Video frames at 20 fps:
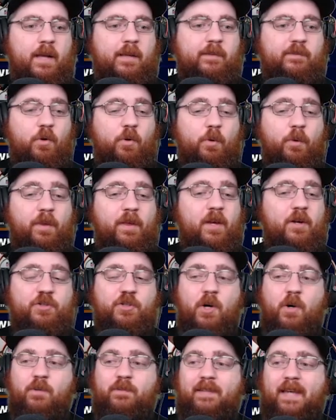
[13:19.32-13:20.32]
So Julio
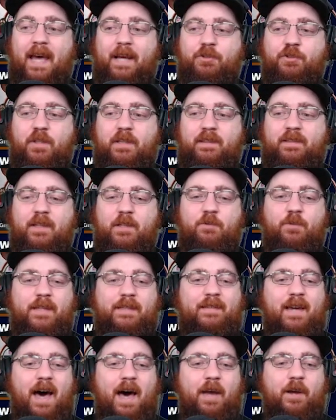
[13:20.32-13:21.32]
Jones actually didn't
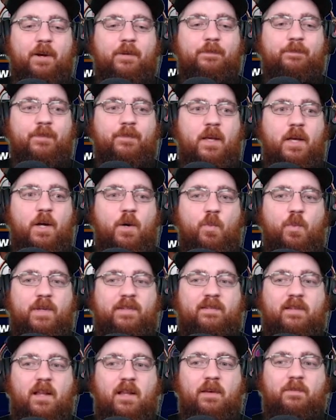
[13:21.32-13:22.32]
retire. We
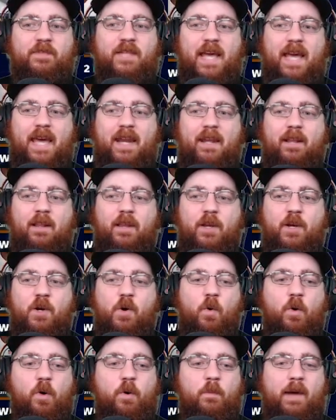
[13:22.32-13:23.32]
still have Tannehill at
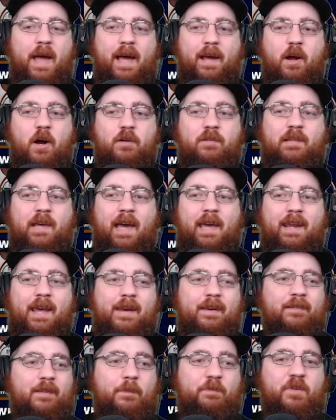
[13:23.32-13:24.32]
quarterback. Our tight end
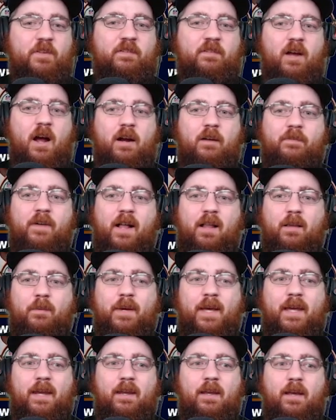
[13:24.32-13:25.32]
is up to star
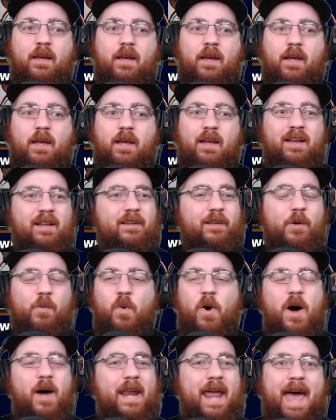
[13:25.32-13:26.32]
development.
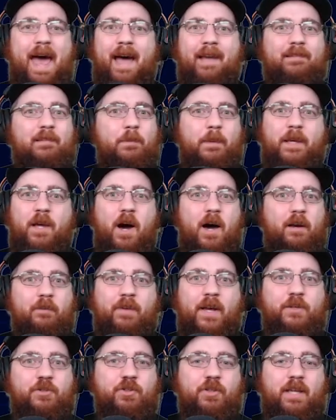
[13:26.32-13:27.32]
Lewan has to be gone
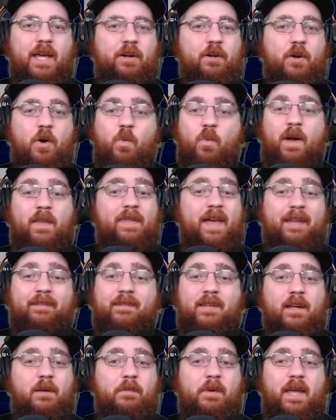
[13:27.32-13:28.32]
eventually. I don't know when that's
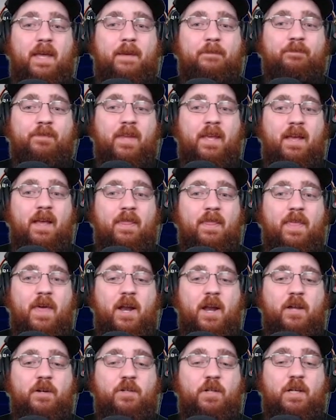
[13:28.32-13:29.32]
going to be. Then
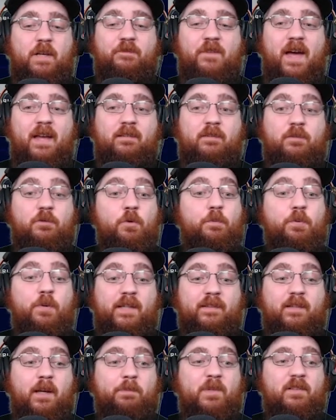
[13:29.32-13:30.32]
on defense,
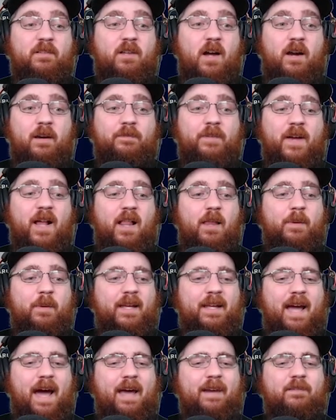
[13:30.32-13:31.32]
Dupree's up to start of LMA.
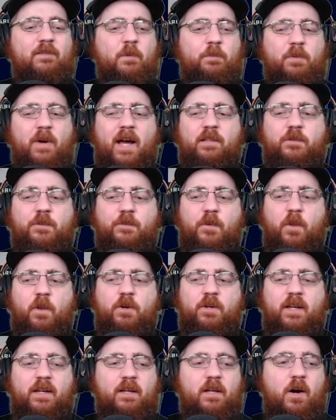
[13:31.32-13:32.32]
Kind of surprised Fuller
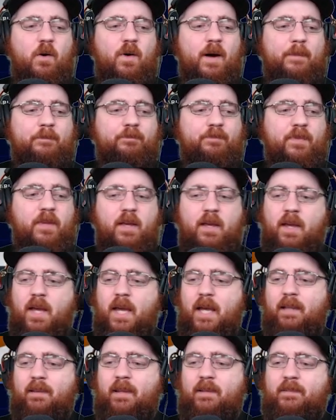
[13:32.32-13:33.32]
didn't go up.
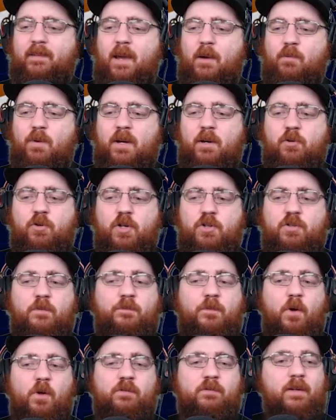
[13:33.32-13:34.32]
Let's get rid of Kristian
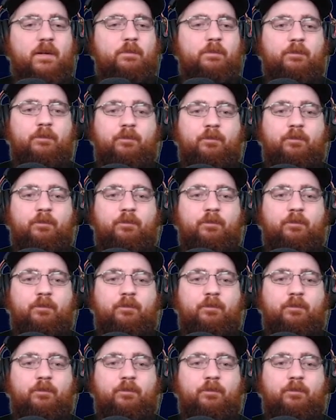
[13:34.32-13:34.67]
Fulton.